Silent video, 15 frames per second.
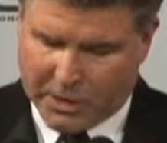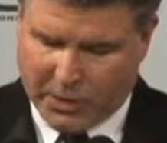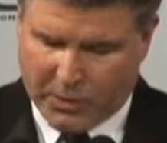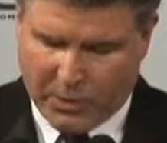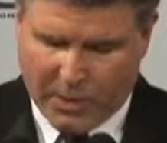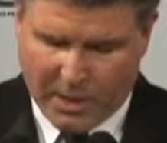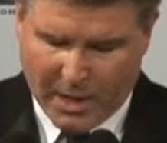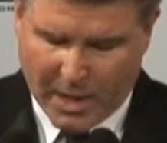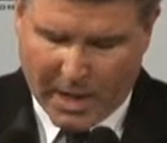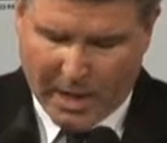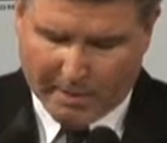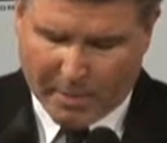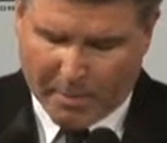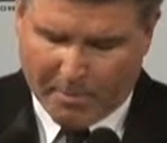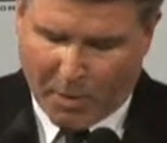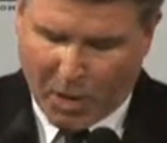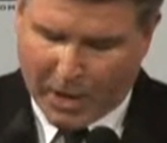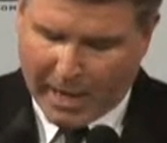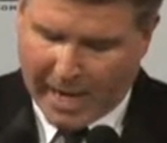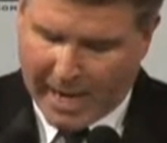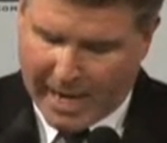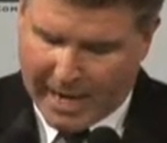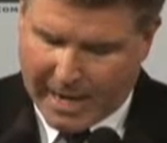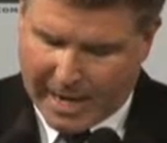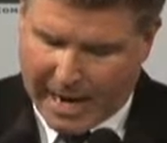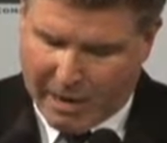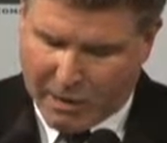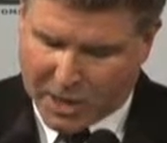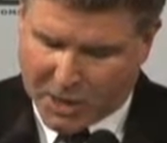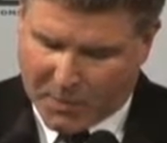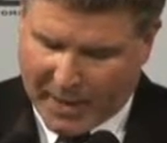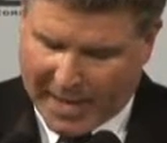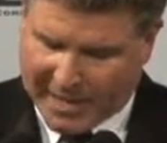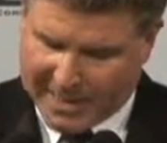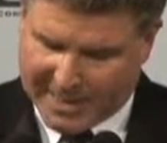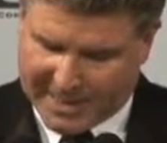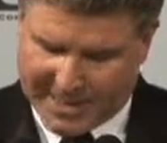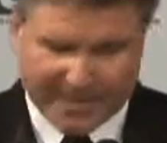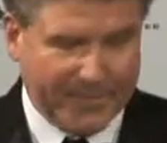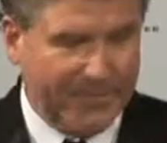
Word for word: to Bombardier Aerospace